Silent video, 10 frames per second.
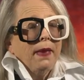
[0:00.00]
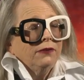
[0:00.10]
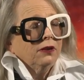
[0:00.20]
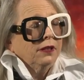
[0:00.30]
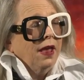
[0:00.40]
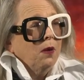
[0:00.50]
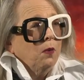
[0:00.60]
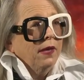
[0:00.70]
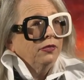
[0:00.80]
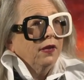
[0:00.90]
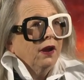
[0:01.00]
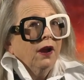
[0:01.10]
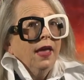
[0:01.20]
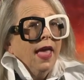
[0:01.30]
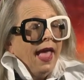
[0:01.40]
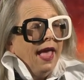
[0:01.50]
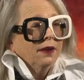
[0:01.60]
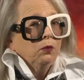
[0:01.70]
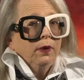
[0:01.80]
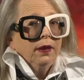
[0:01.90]
Basically, I went there,
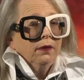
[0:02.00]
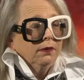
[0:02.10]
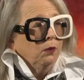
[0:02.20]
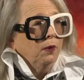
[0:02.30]
and we